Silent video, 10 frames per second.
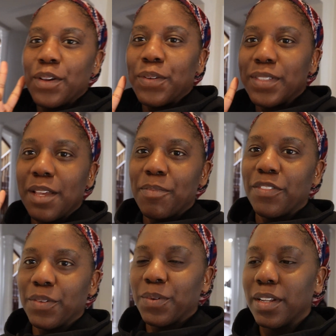What's up,
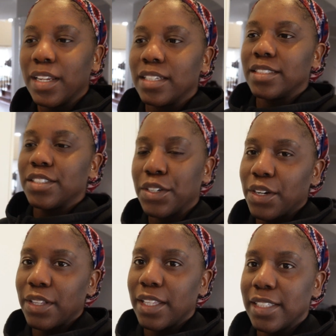everyone? It's your
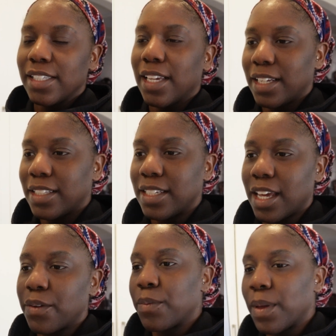girl Alicia.
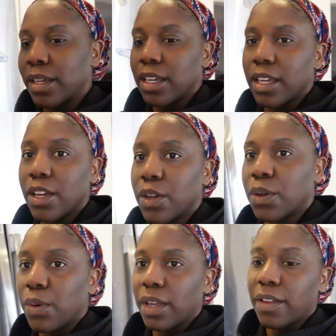Today we're making a
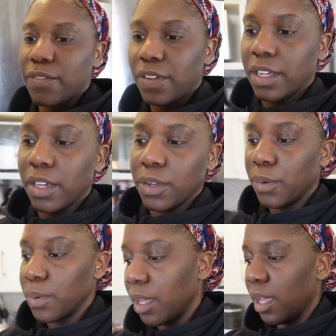quick
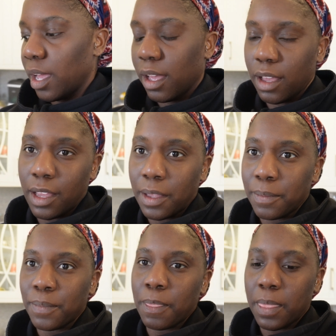video.
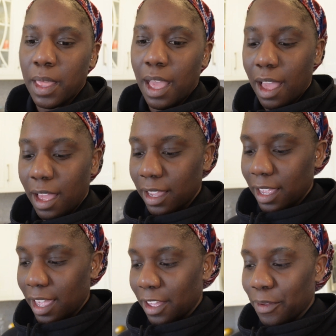Um, I
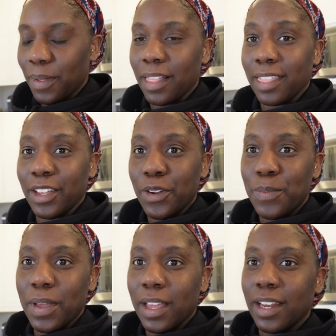am a little
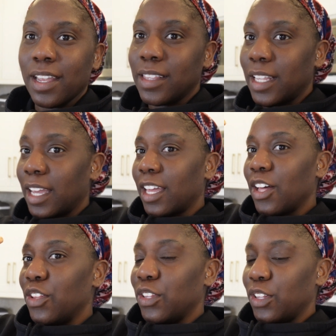bit in like
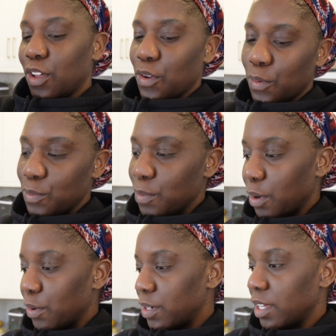low
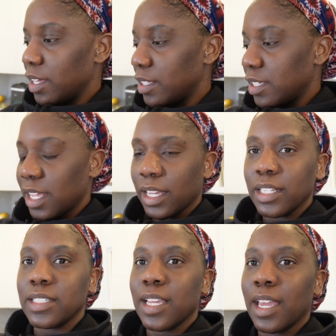mode. It's
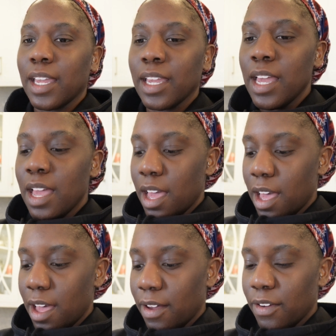second day
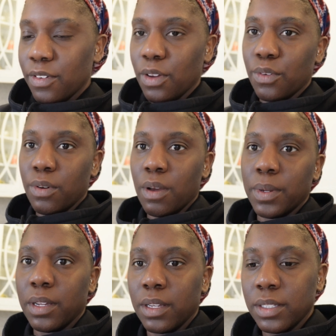of
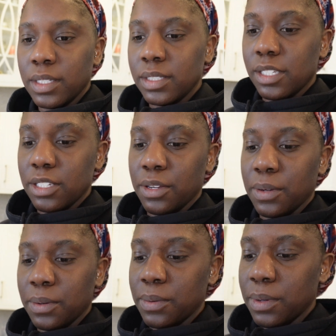Ramadan,
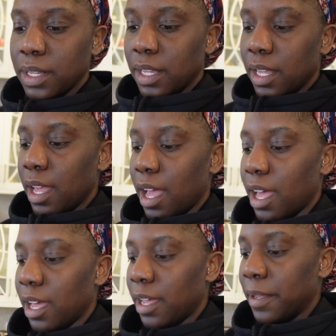so
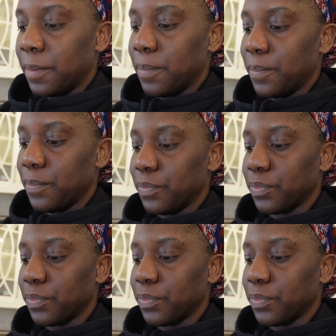um,